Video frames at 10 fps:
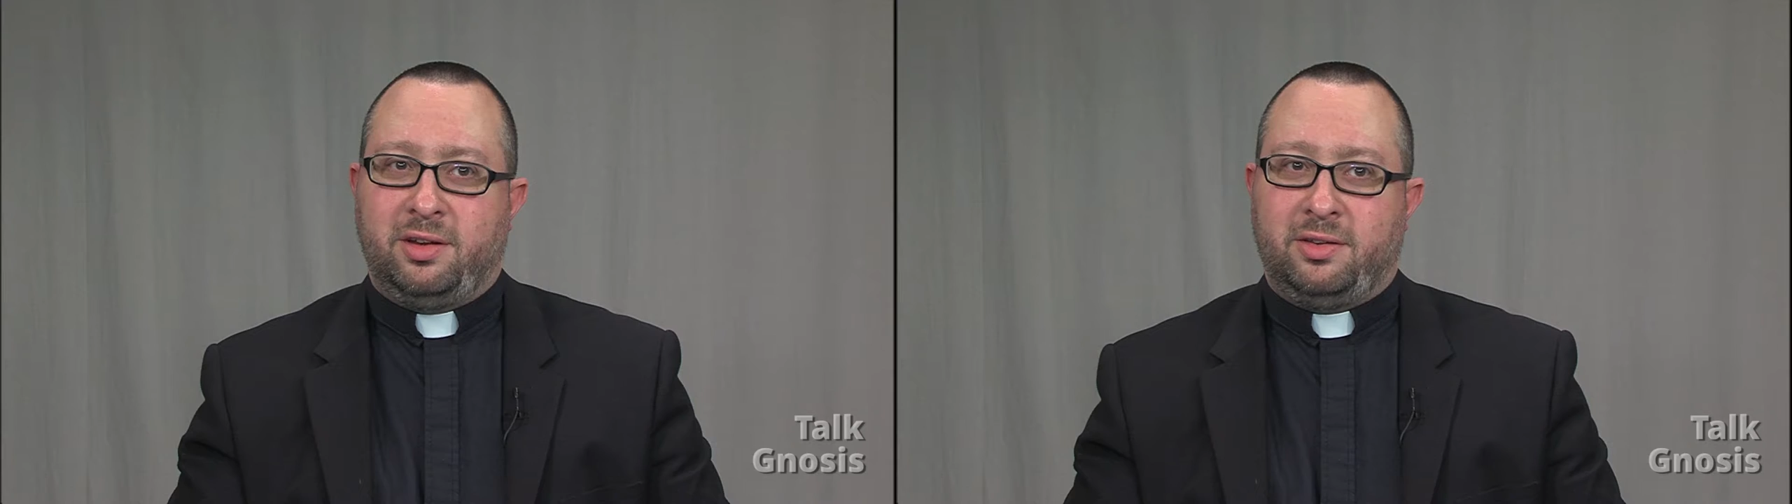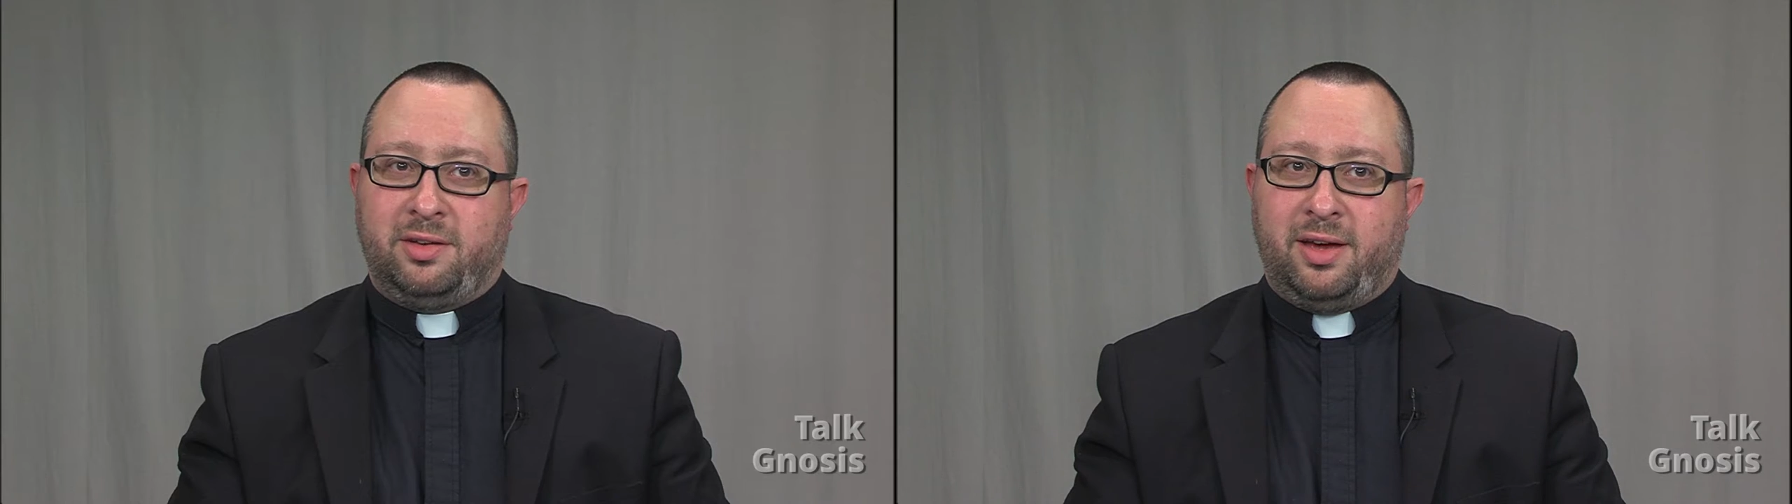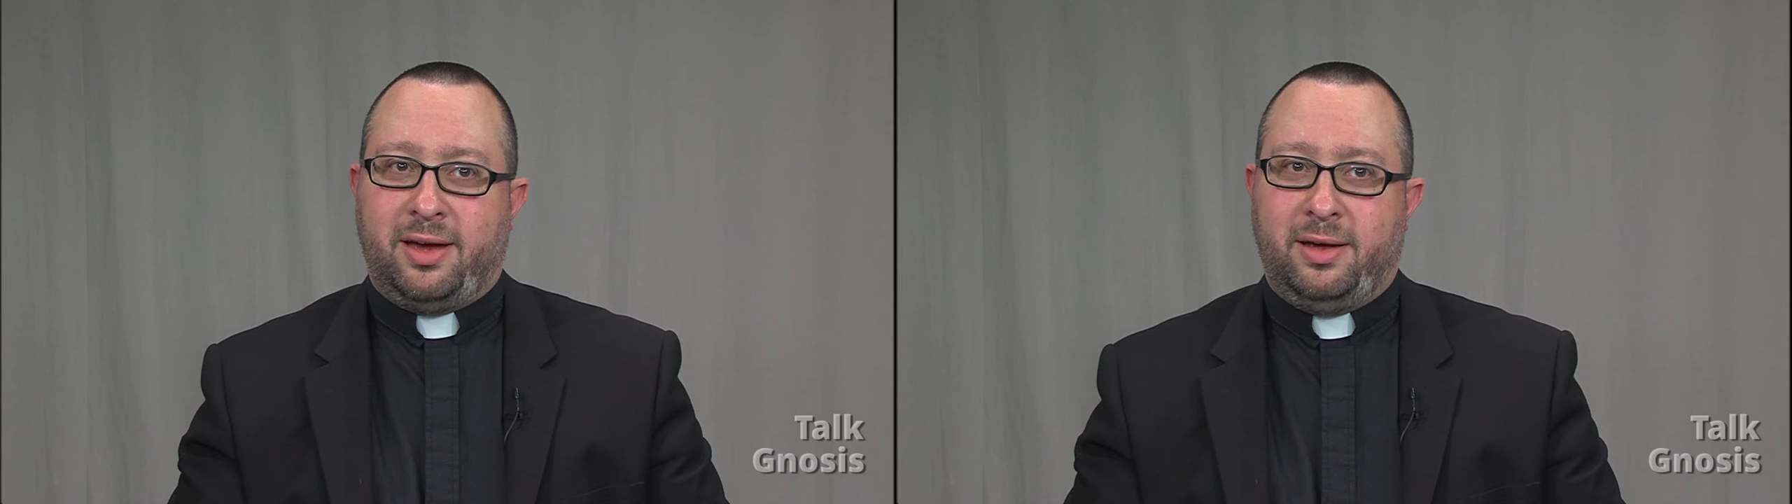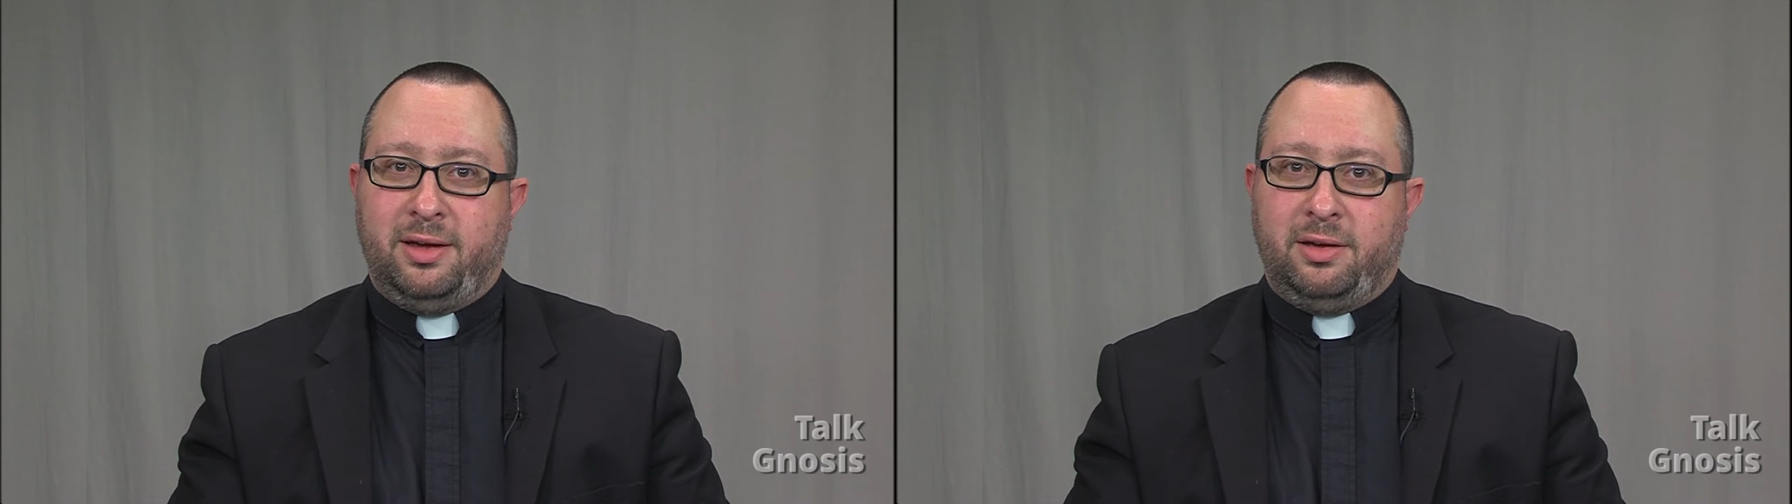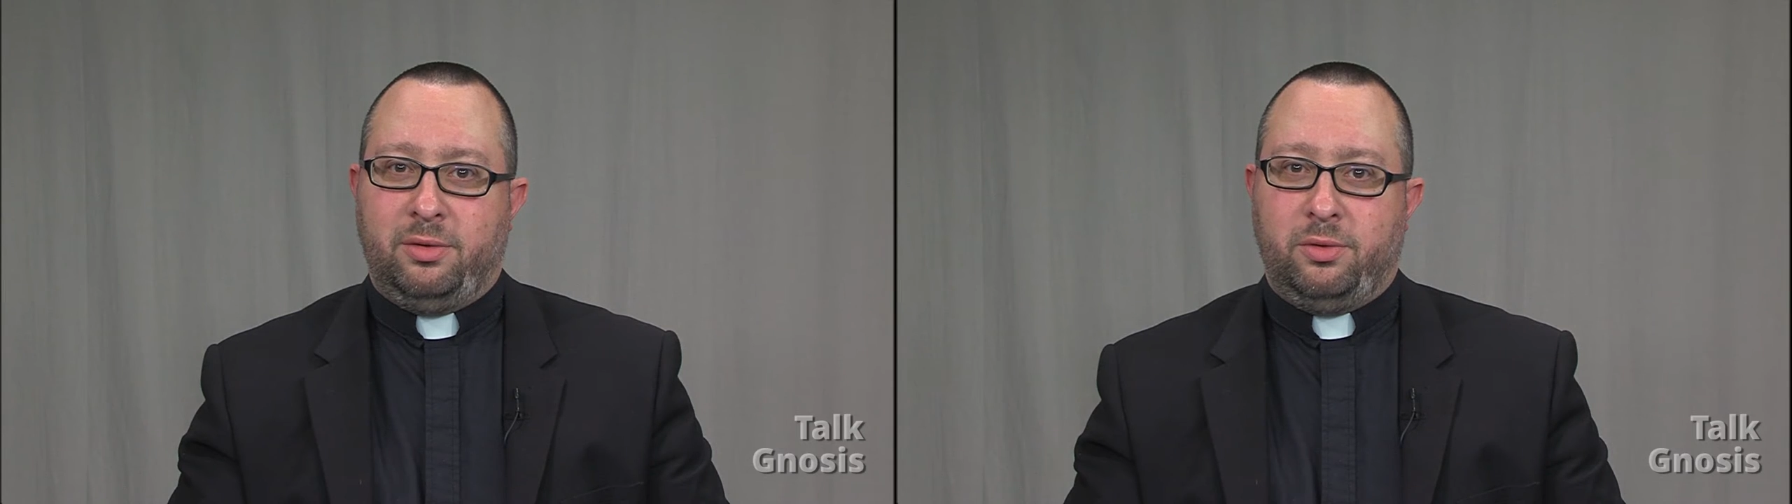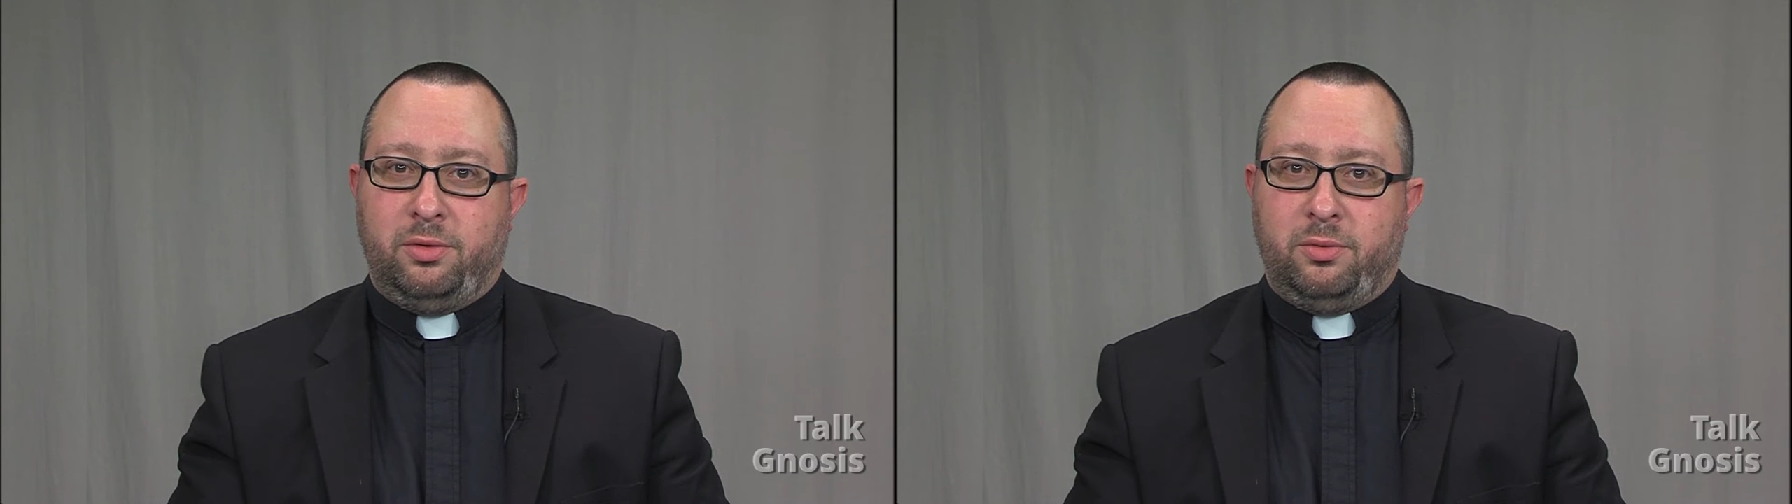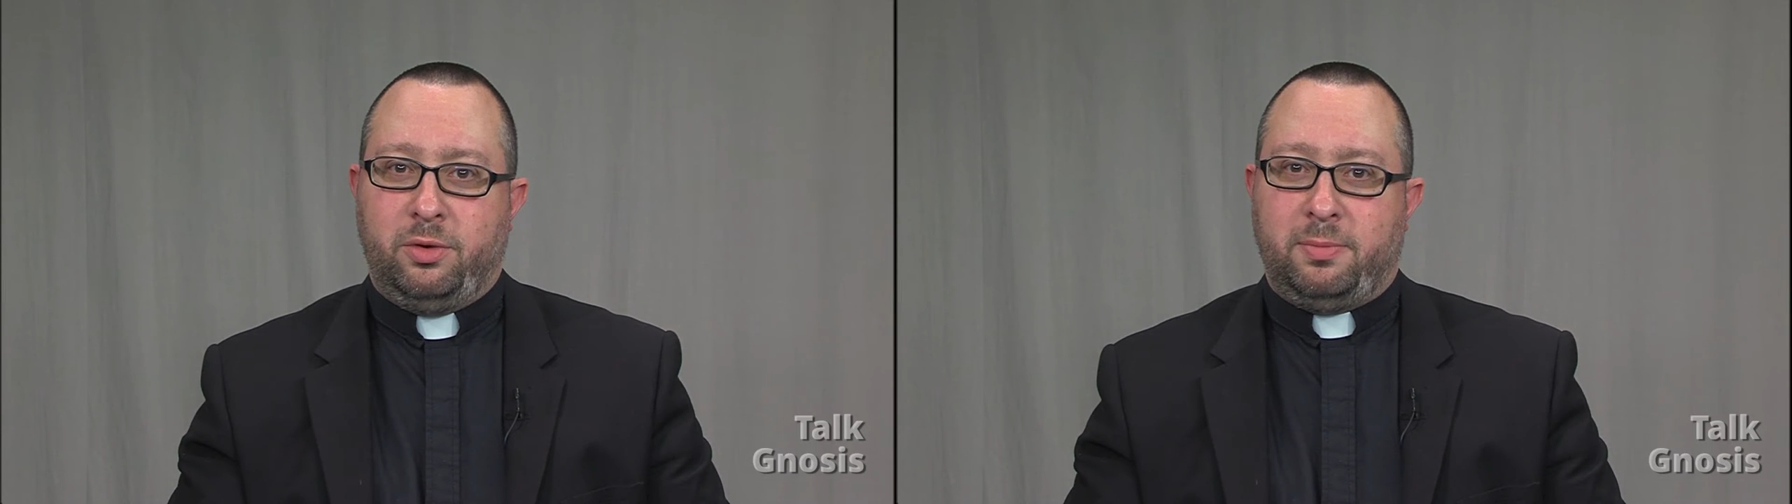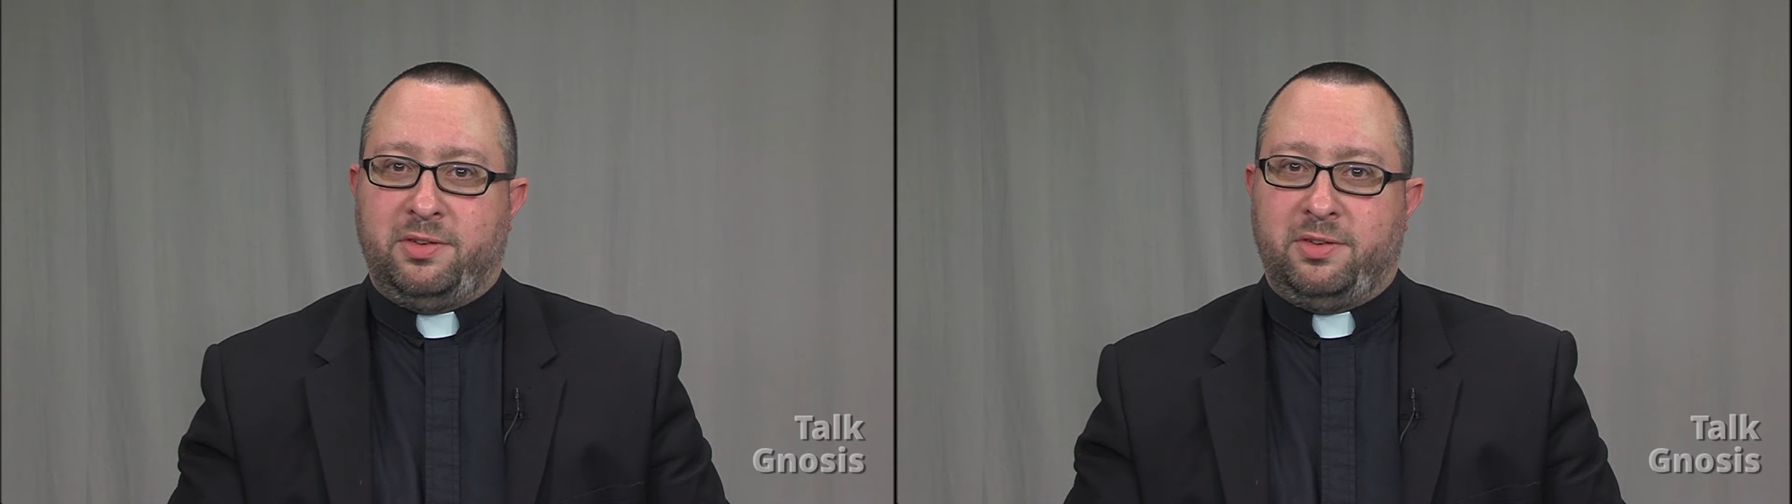it? Uh, would it be